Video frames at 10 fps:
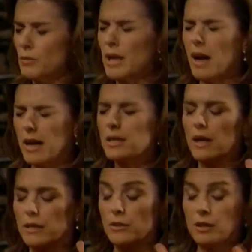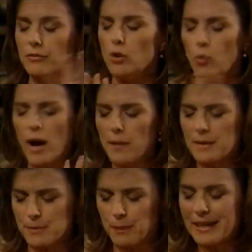I, eh, I, I, don't even know why I'm
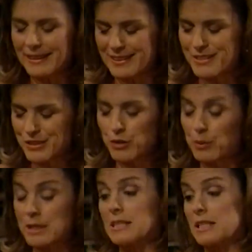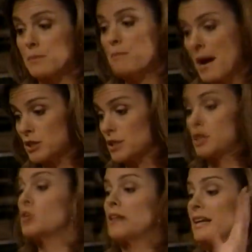explaining this to you, because it doesn't matter, because I
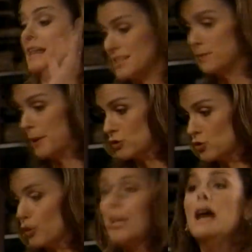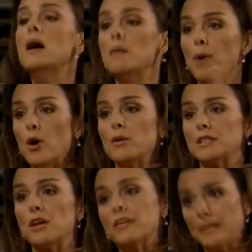could care less about Troy. Bo is
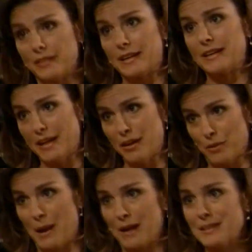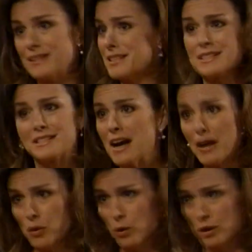the only thing that I care about in this
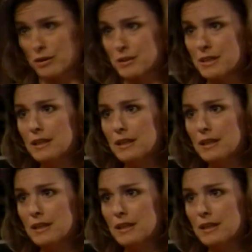entire world.